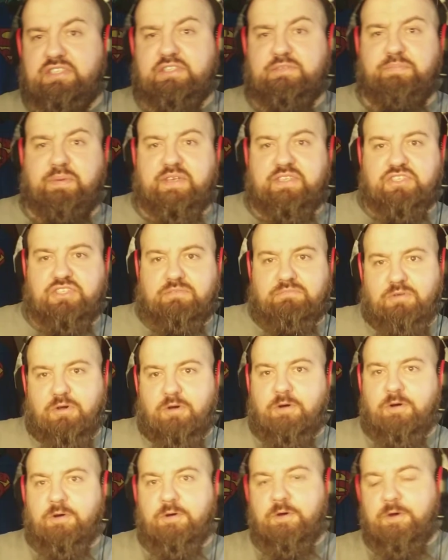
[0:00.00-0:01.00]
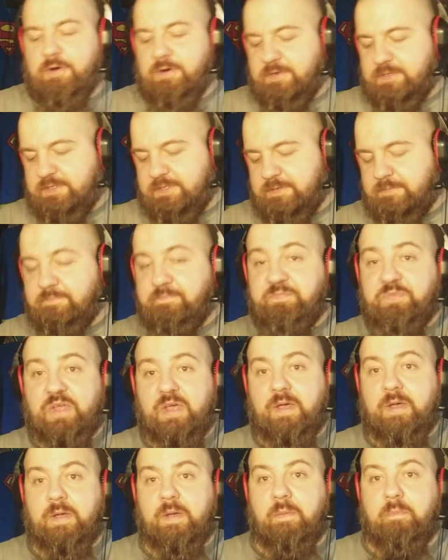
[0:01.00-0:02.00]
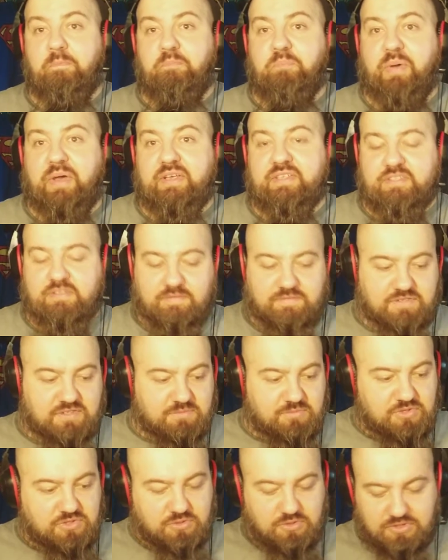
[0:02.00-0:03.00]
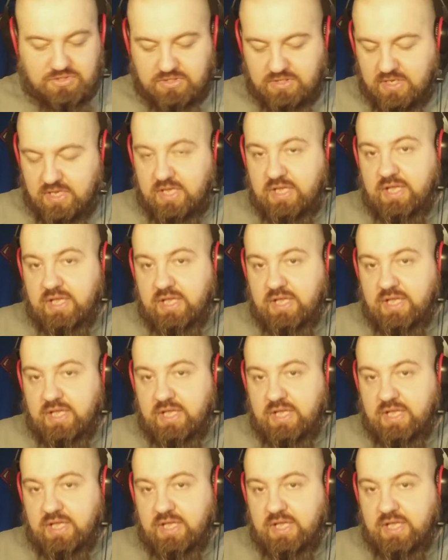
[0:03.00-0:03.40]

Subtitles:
spaceship or some base of some sort.